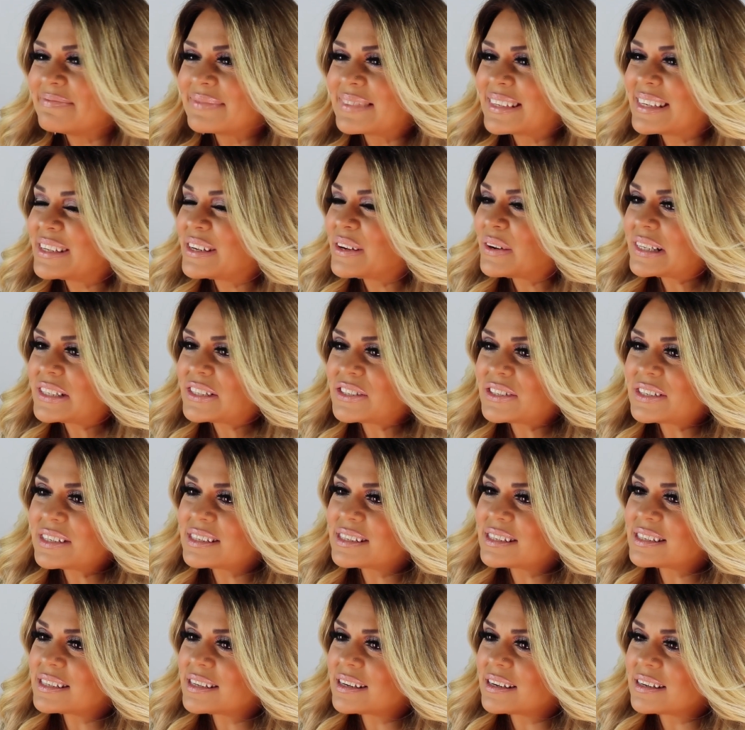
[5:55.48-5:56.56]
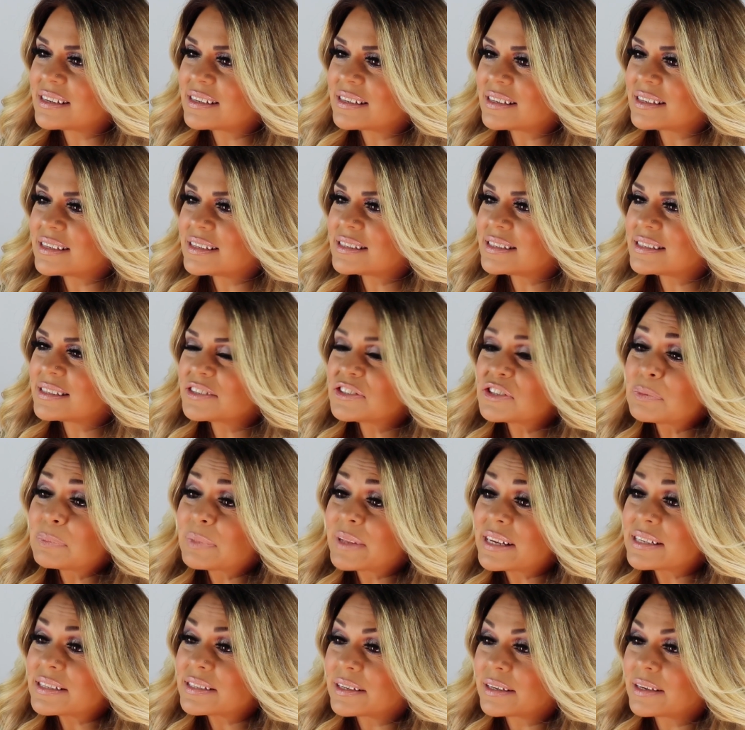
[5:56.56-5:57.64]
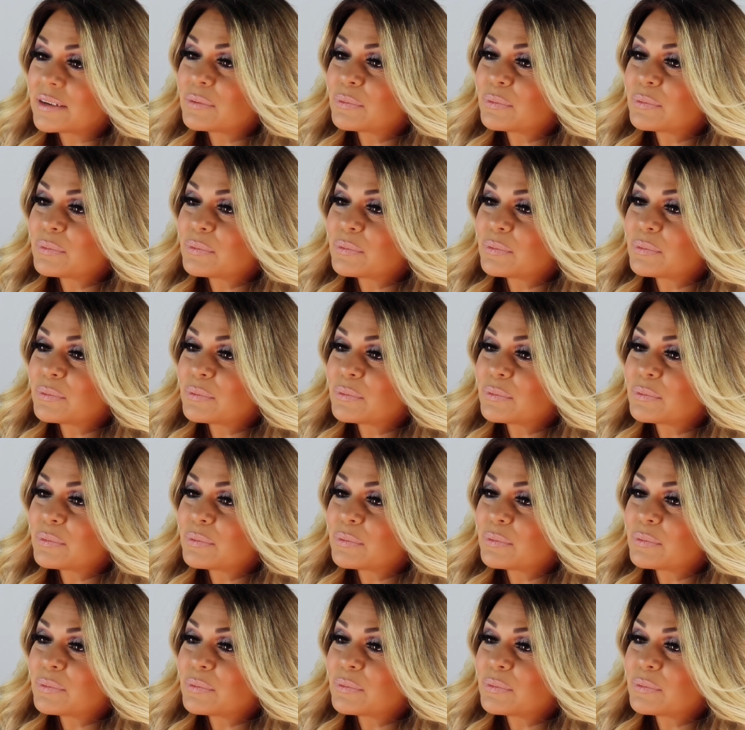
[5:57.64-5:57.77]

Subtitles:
It's just, it's such a blessing.